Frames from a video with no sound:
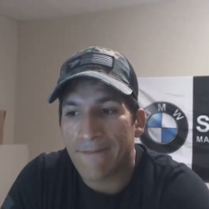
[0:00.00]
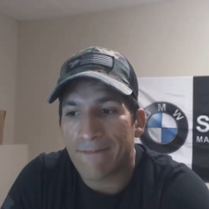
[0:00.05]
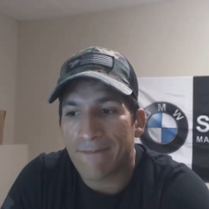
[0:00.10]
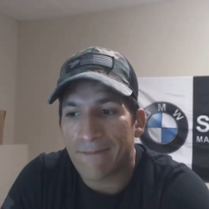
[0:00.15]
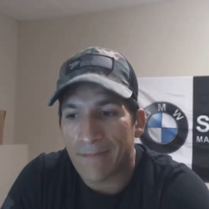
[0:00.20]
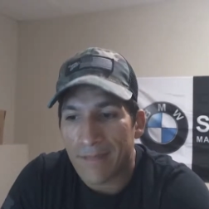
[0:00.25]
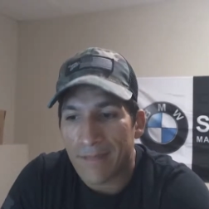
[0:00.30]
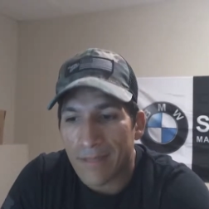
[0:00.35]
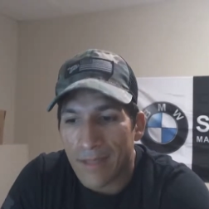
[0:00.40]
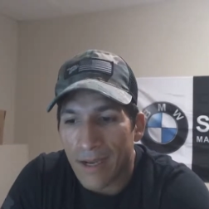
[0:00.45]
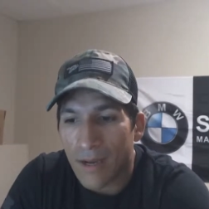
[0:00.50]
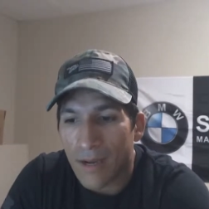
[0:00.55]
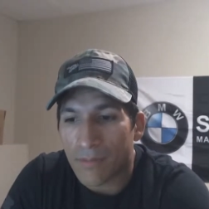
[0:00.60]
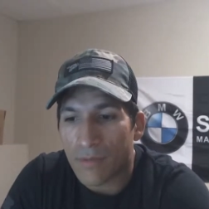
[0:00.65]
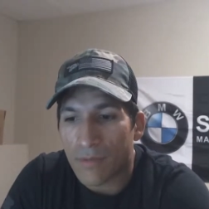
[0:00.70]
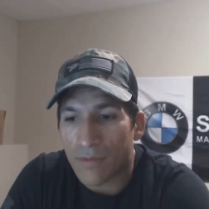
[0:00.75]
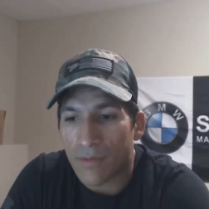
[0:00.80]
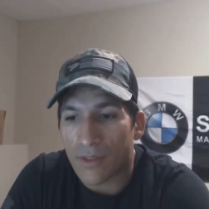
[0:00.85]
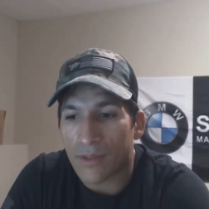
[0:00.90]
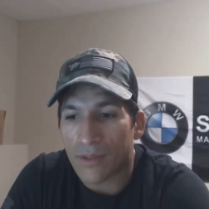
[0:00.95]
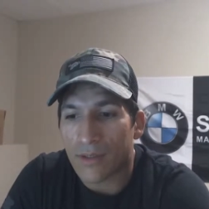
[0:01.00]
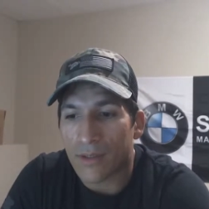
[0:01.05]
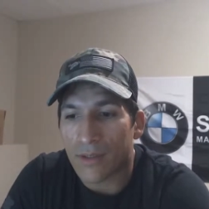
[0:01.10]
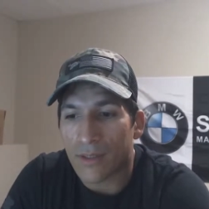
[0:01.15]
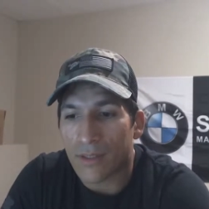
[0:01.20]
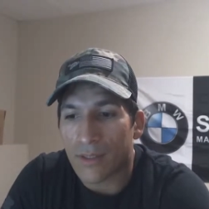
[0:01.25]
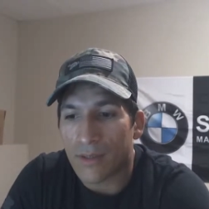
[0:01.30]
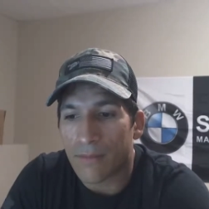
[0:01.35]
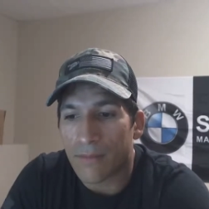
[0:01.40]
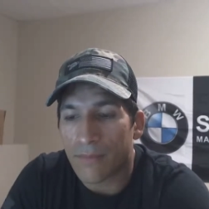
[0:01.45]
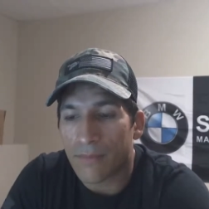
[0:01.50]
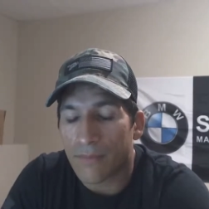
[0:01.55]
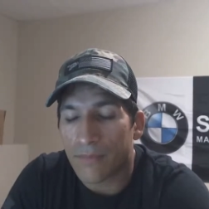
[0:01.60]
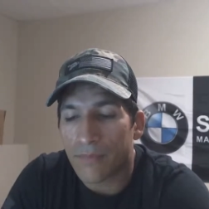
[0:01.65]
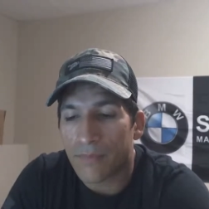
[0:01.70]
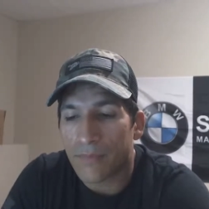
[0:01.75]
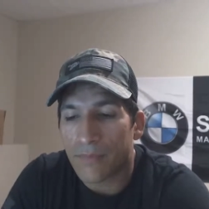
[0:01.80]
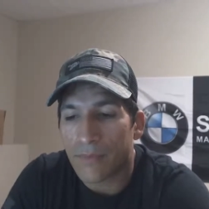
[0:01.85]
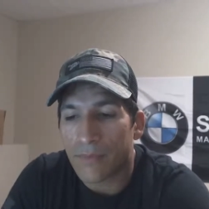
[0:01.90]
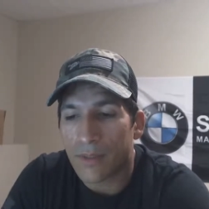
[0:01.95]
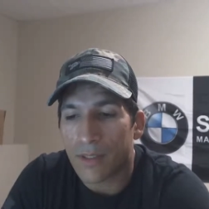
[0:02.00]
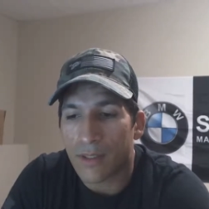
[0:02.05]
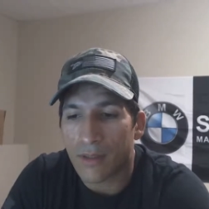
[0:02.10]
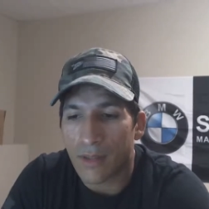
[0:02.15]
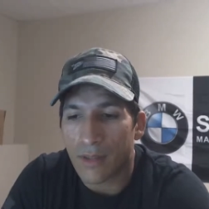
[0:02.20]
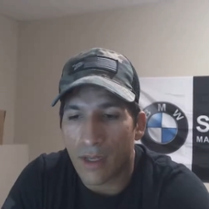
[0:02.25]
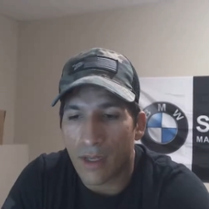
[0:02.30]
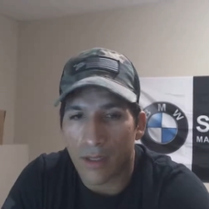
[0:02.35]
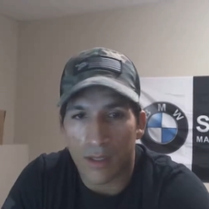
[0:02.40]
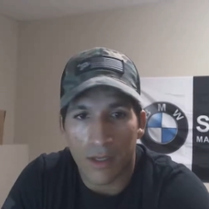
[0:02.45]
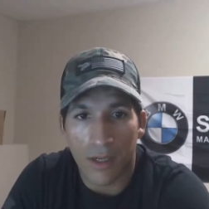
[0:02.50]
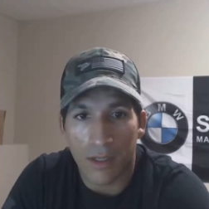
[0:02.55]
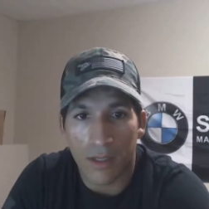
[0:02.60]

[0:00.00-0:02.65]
Stopped eventually. Luckily,